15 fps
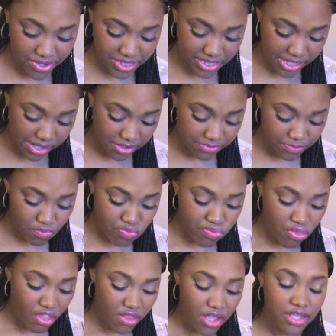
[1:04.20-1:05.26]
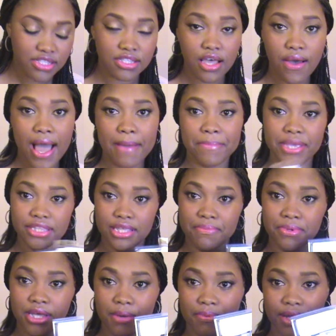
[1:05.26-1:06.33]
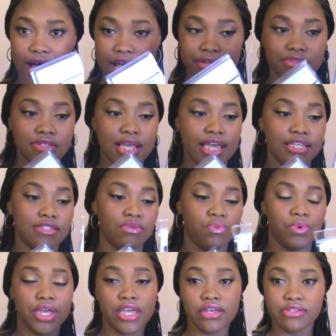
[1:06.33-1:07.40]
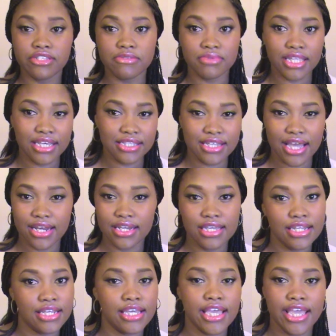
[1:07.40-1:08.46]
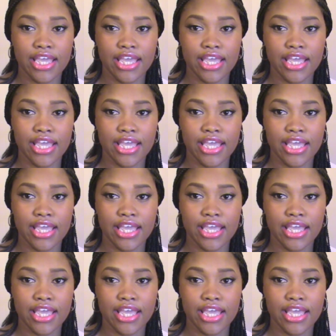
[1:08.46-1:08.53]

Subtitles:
for herself. So, I picked up a couple of items as well, some things I needed,